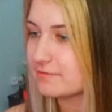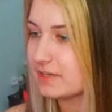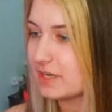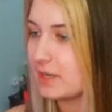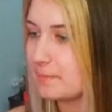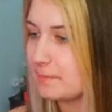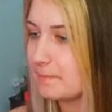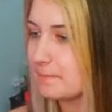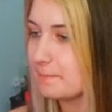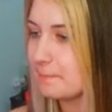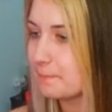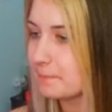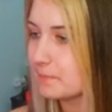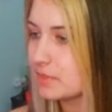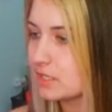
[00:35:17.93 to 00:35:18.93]
um,
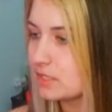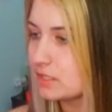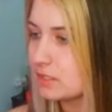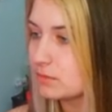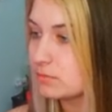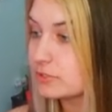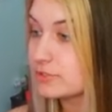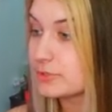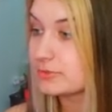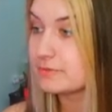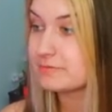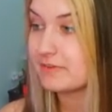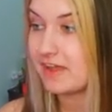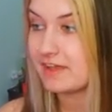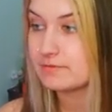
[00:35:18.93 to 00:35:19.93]
Persona
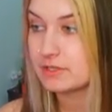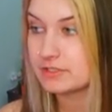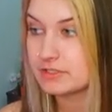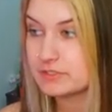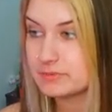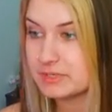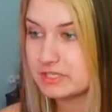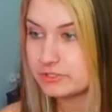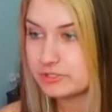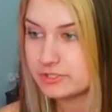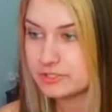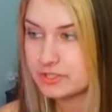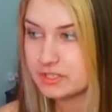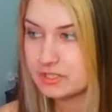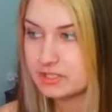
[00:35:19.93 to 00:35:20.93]
5 on the Switch.
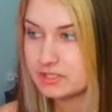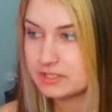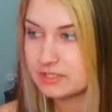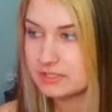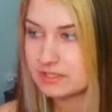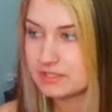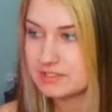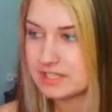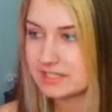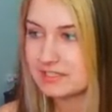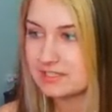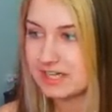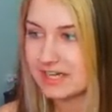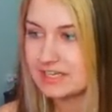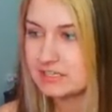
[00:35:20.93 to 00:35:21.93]
Because I can
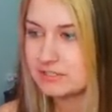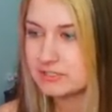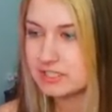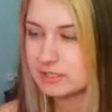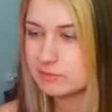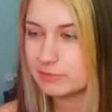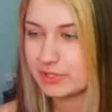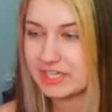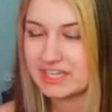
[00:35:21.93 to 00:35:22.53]
kind of just like bring it